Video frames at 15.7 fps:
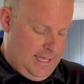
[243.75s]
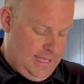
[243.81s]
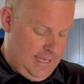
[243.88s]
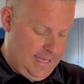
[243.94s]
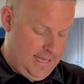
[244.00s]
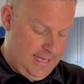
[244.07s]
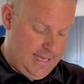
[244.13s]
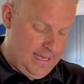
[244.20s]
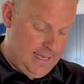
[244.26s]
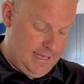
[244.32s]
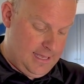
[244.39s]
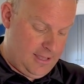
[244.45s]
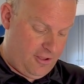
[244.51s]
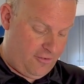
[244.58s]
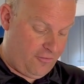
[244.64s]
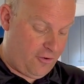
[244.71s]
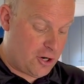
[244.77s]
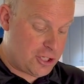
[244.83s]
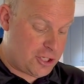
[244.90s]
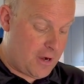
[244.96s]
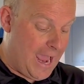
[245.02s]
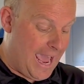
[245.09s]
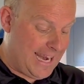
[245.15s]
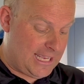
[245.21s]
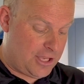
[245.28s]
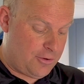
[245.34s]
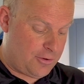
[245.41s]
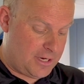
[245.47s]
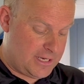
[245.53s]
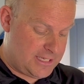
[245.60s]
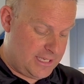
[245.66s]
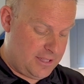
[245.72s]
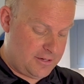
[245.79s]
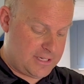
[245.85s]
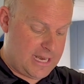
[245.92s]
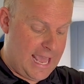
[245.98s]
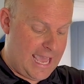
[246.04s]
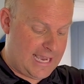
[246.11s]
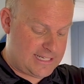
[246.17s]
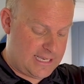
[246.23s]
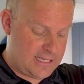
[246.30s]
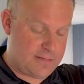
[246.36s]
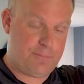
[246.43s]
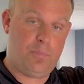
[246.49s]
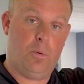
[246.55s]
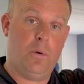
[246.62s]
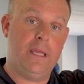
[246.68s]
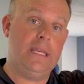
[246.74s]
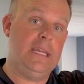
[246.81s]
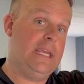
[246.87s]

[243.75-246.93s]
As far as your attic, you're gonna see there's an access point